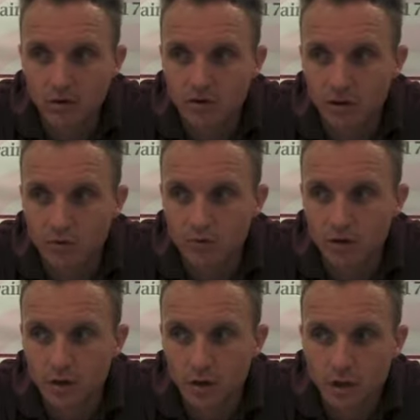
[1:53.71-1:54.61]
But
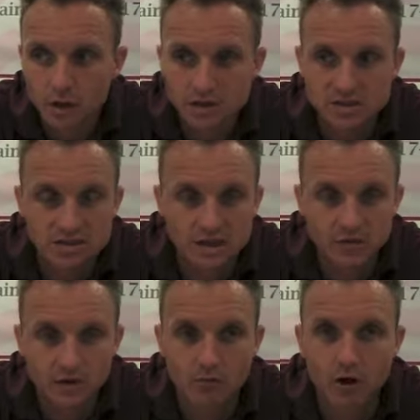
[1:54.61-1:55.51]
even this is
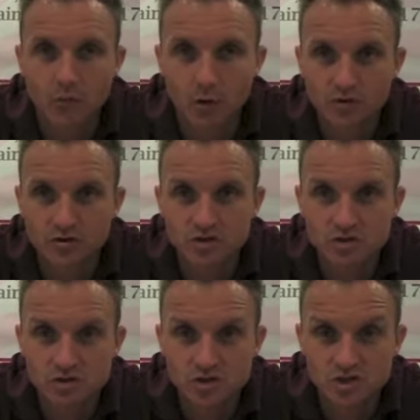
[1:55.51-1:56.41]
something why I wanted
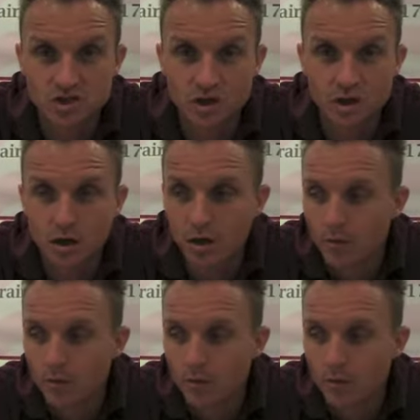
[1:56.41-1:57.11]
to see